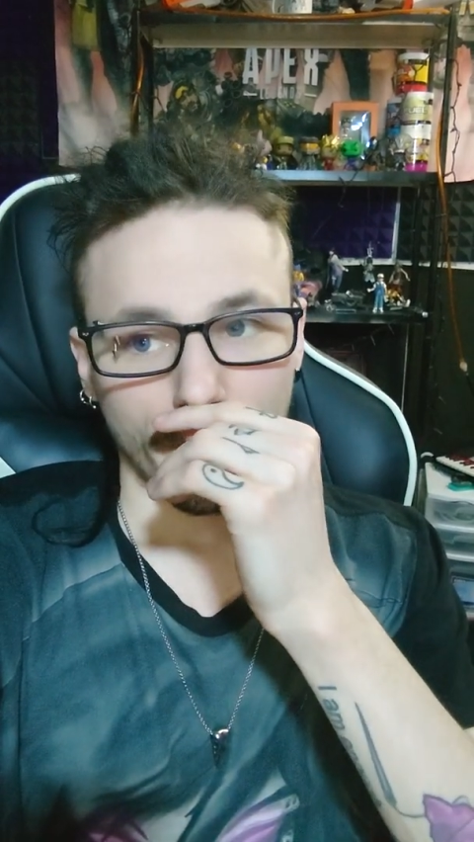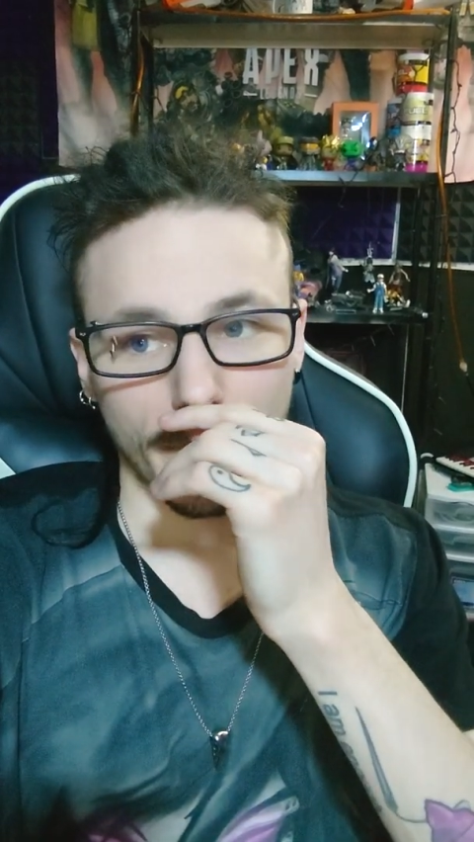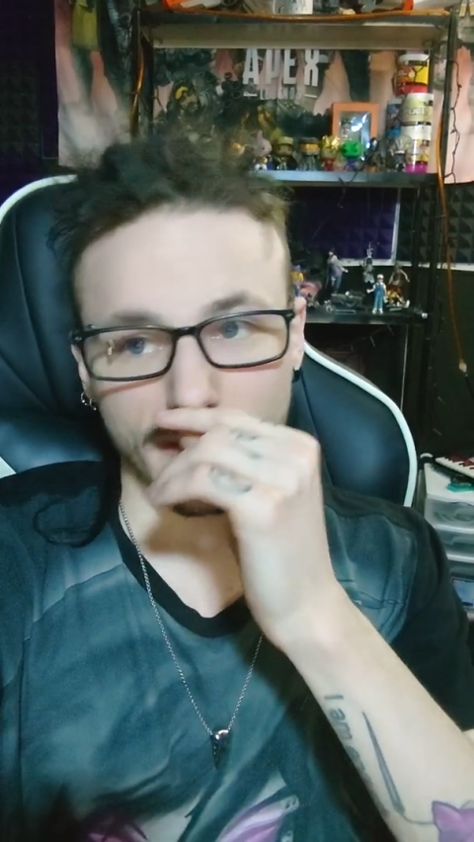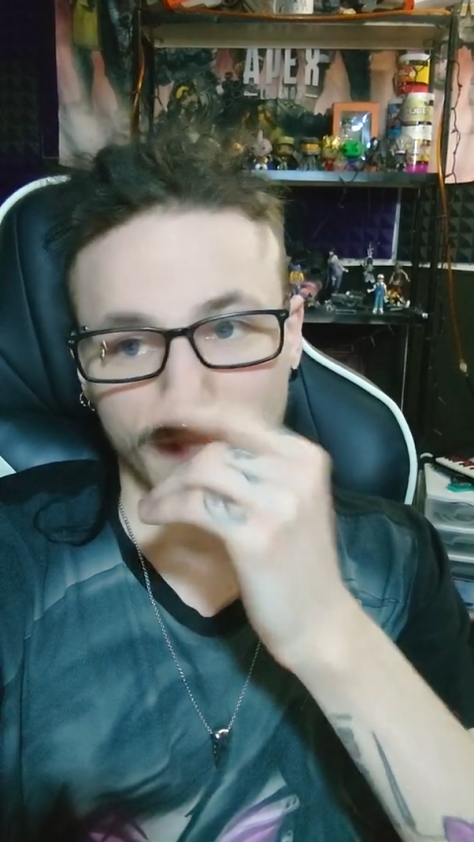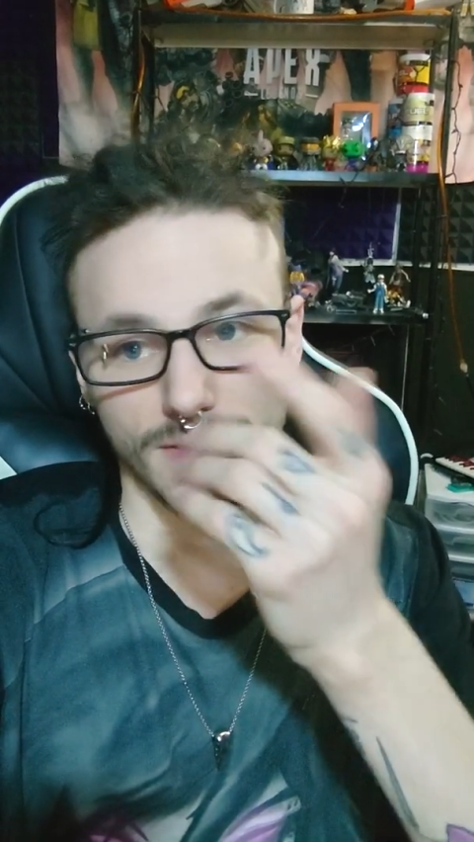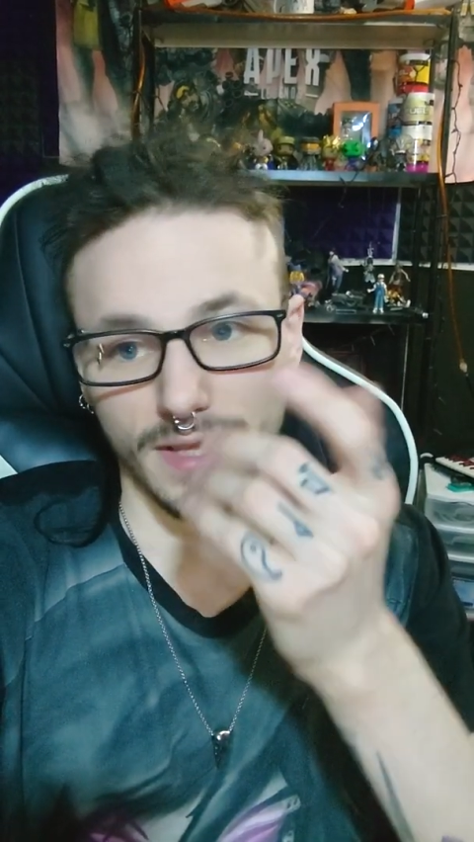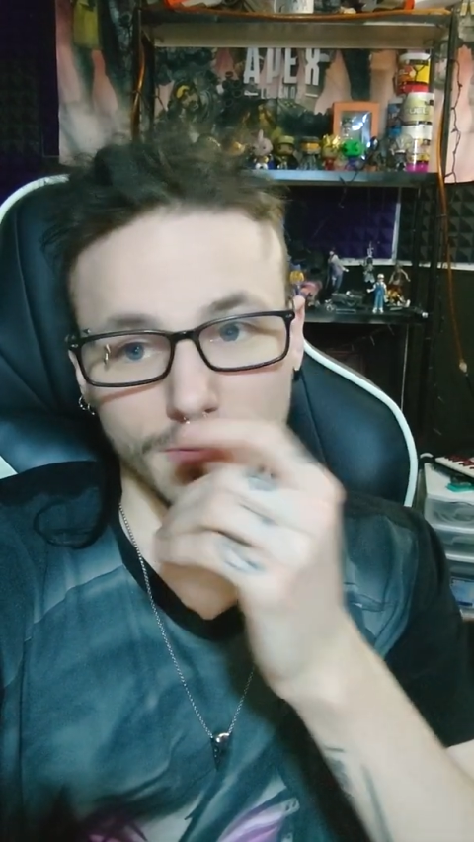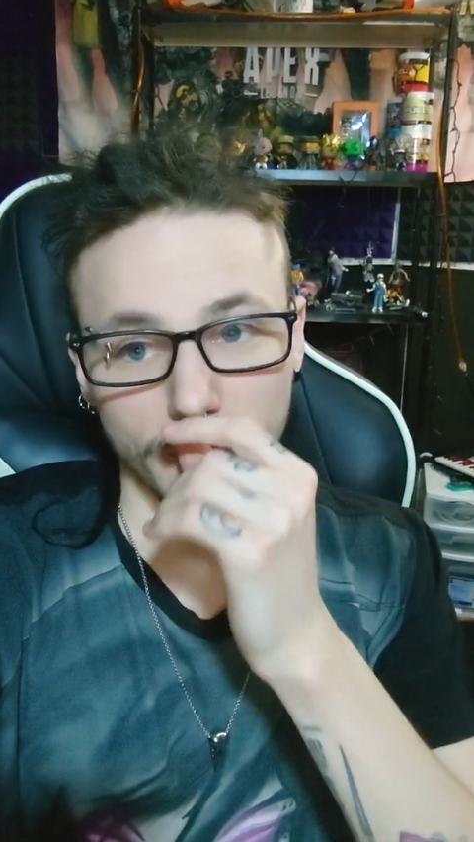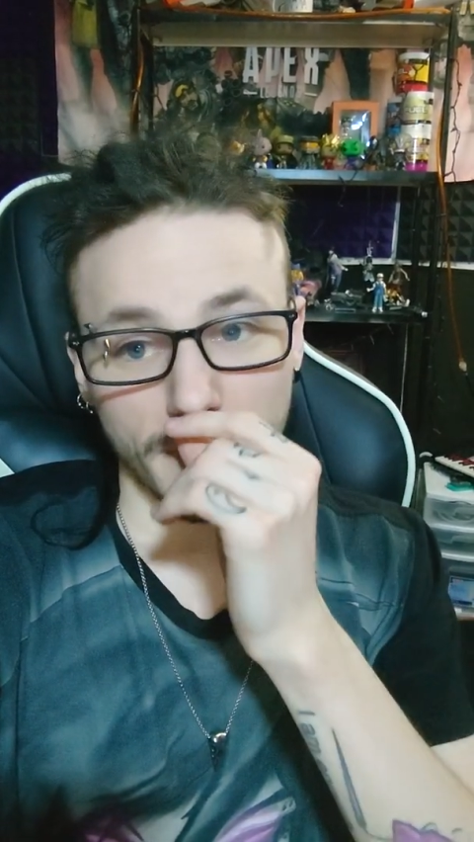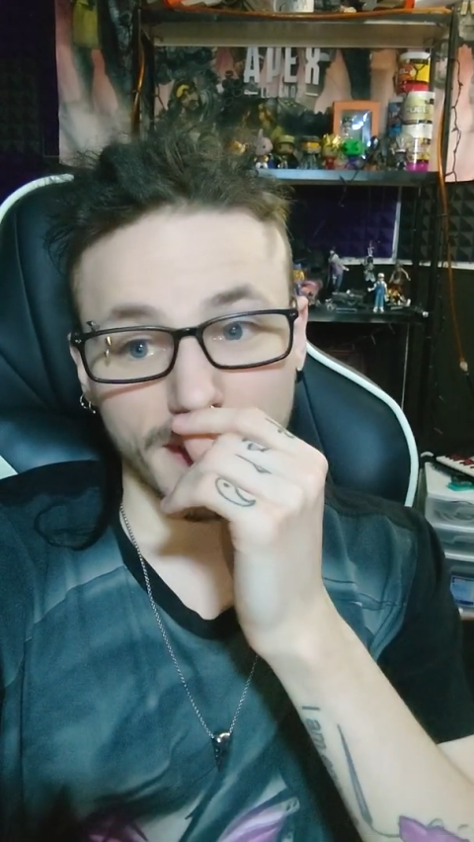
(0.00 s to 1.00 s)
Basically, like,
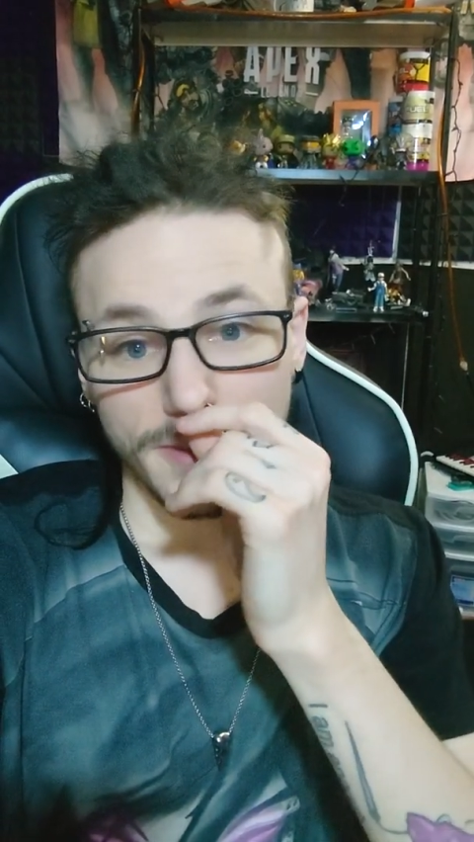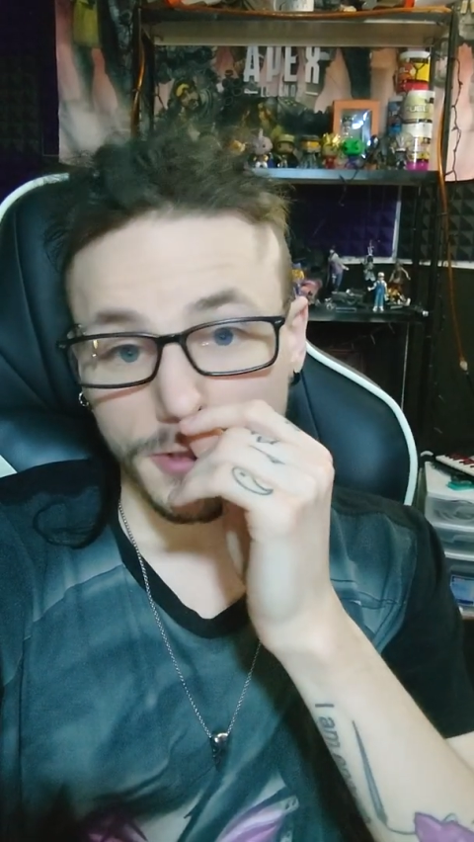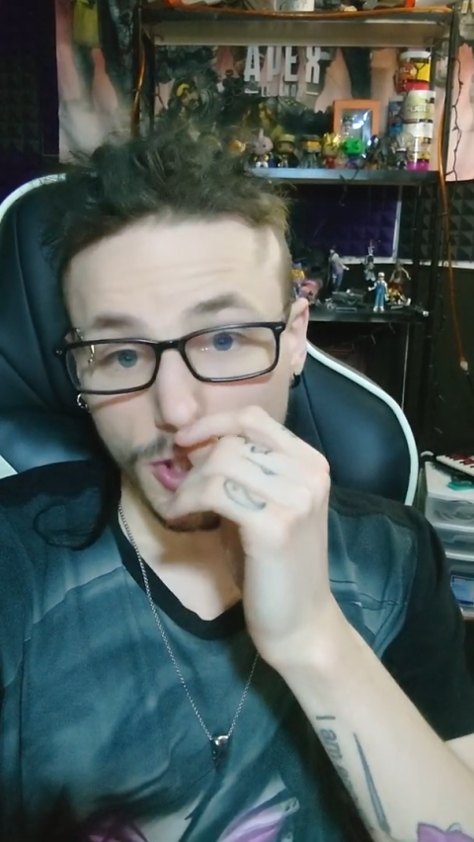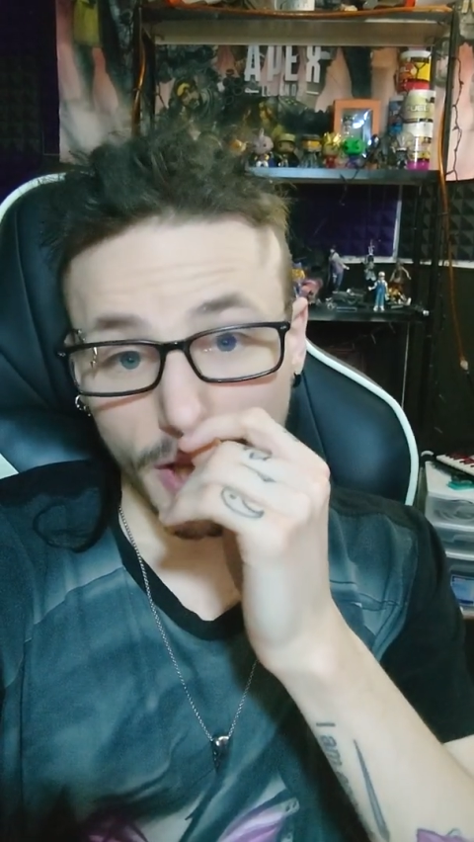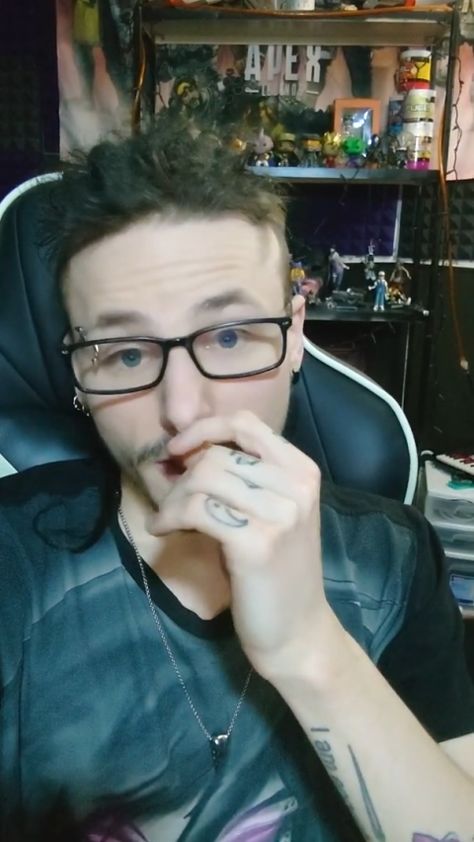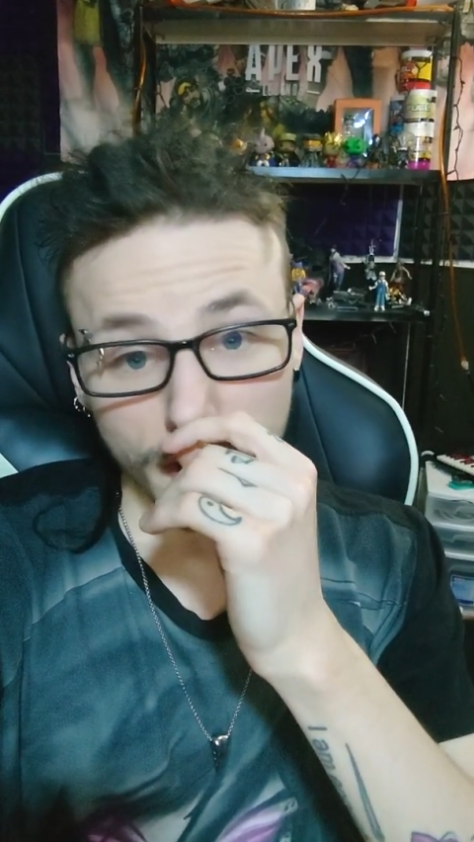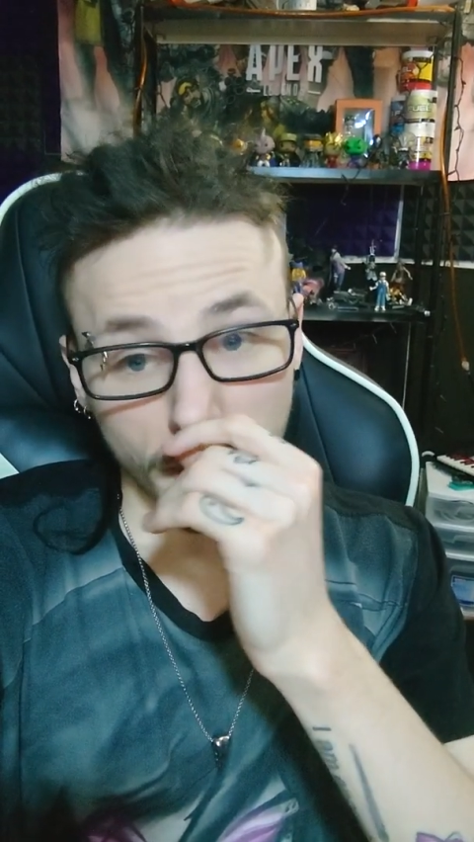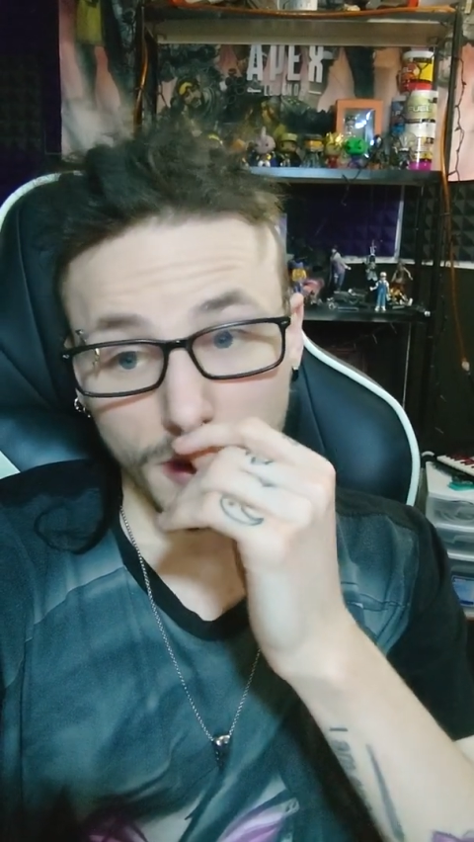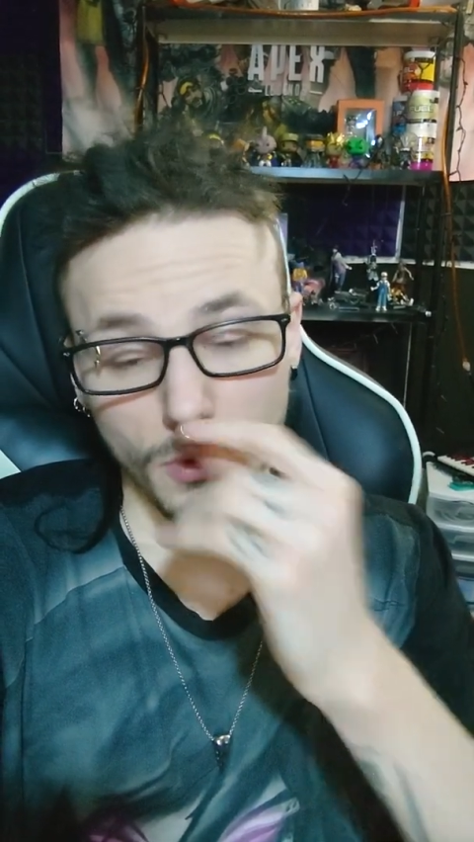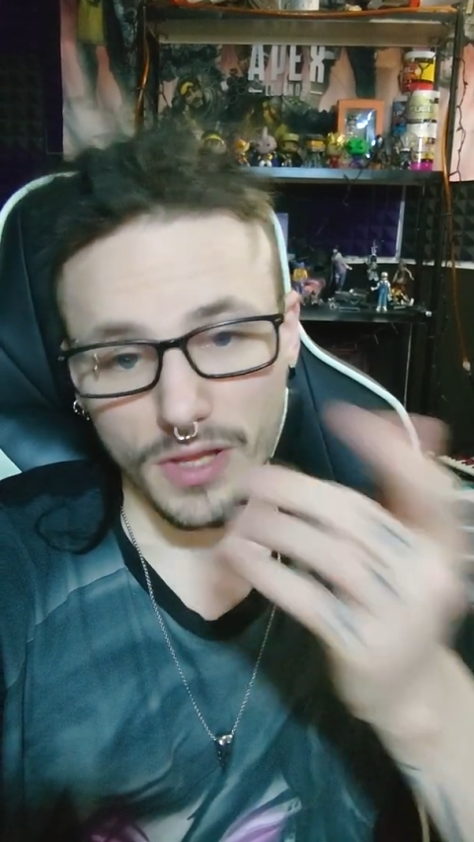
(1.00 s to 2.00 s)
do I need to change
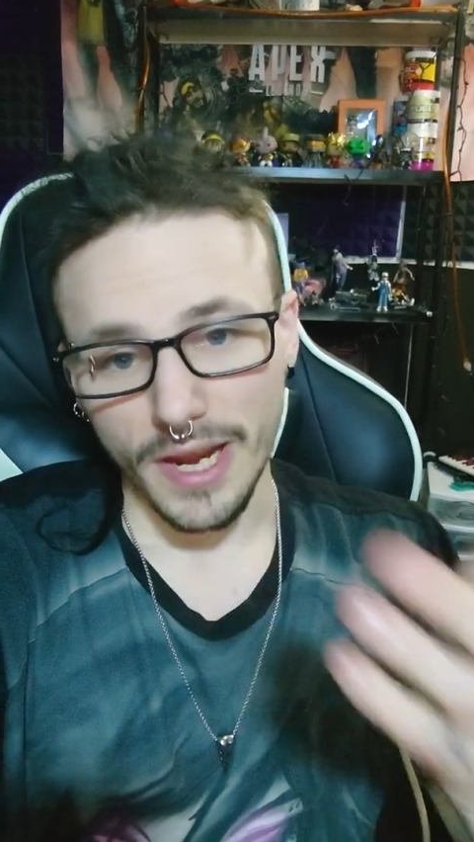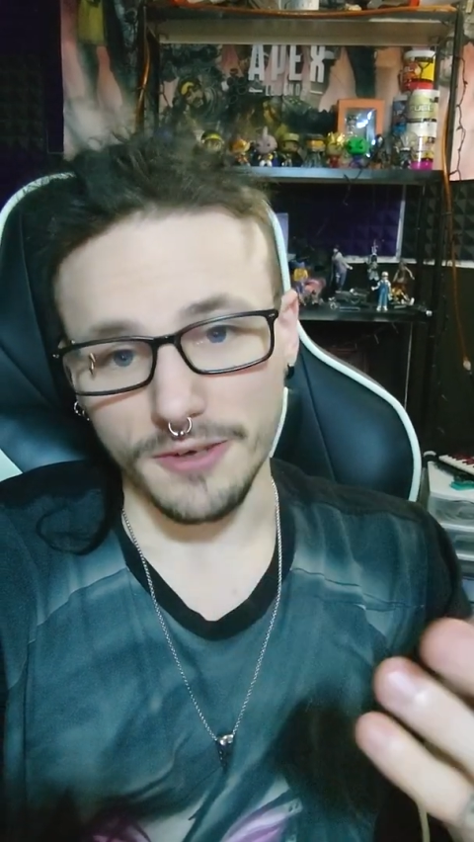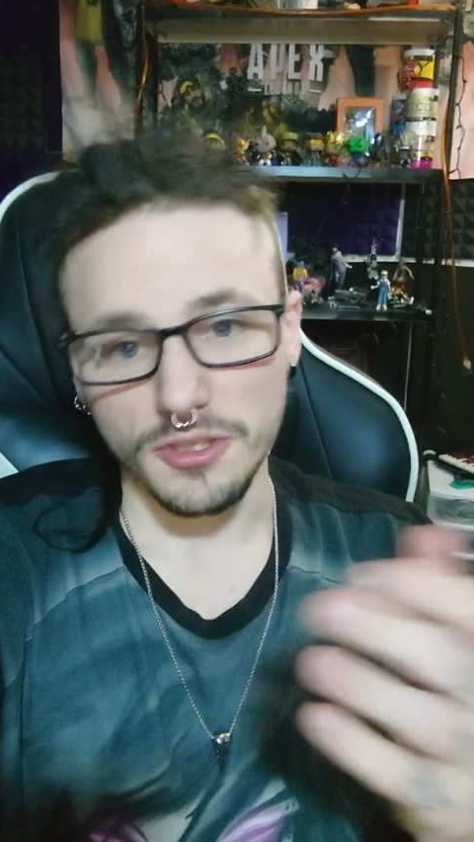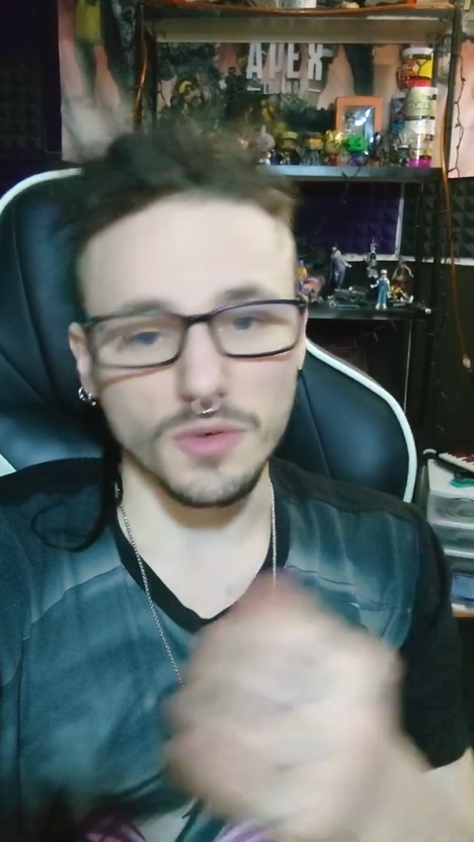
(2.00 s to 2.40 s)
anything with the characters?